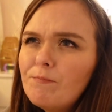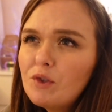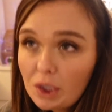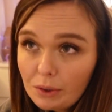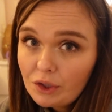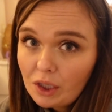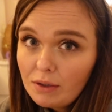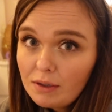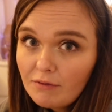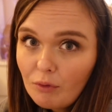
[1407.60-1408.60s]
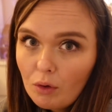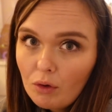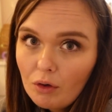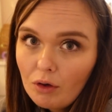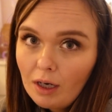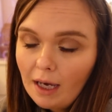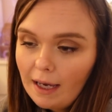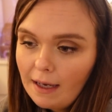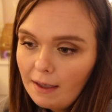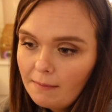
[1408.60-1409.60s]
dojos for
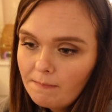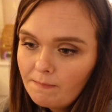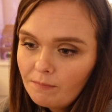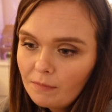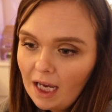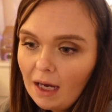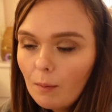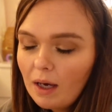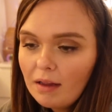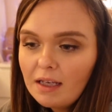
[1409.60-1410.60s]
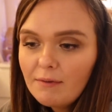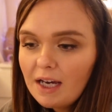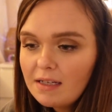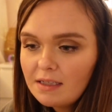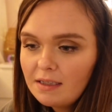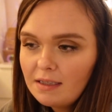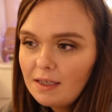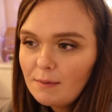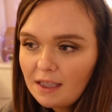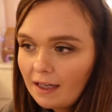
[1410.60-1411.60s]
how well he read, and
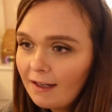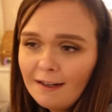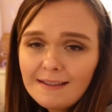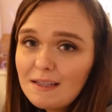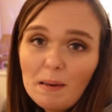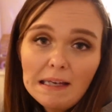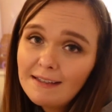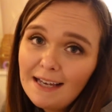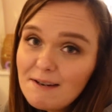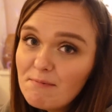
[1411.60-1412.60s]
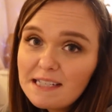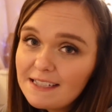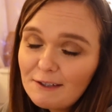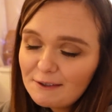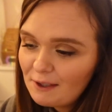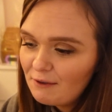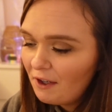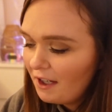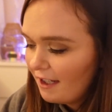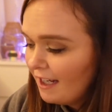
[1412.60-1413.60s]
he was like, and that's the best that anybody's got so
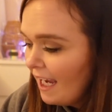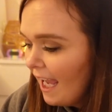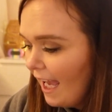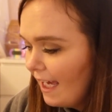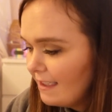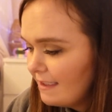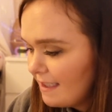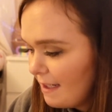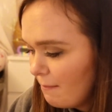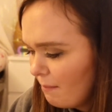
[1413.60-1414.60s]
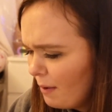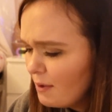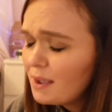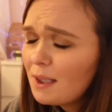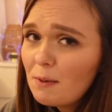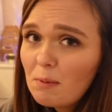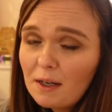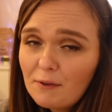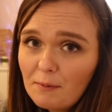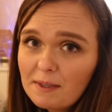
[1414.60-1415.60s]
far. And I was so
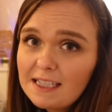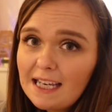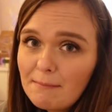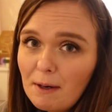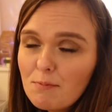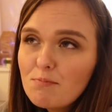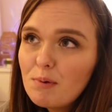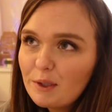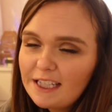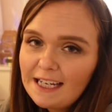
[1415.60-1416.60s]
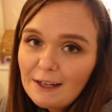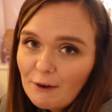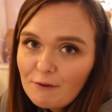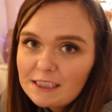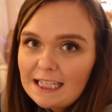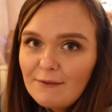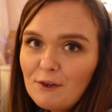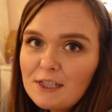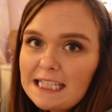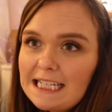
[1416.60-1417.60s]
proud of him because he came out buzzing, and obviously I've
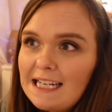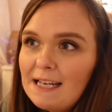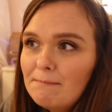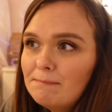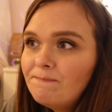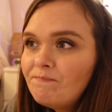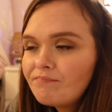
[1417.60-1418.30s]
not seen him